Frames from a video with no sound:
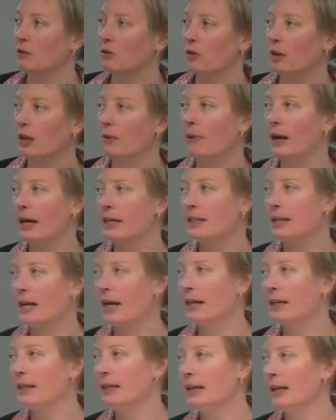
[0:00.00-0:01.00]
So they may
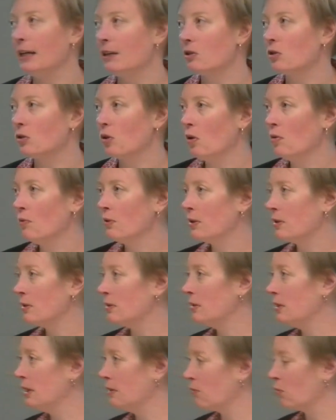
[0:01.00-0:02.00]
take nets over
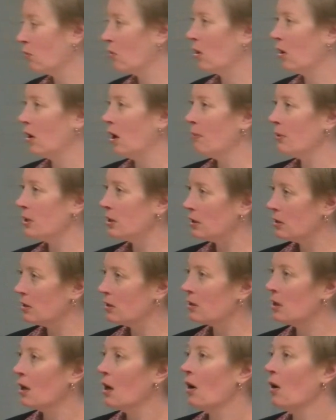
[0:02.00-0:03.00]
several
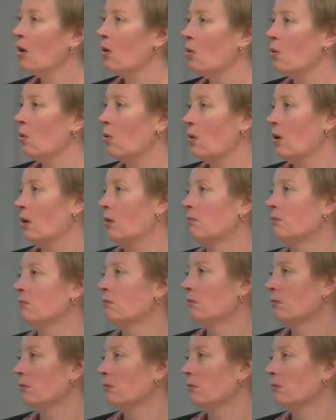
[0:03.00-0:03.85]
kilometres or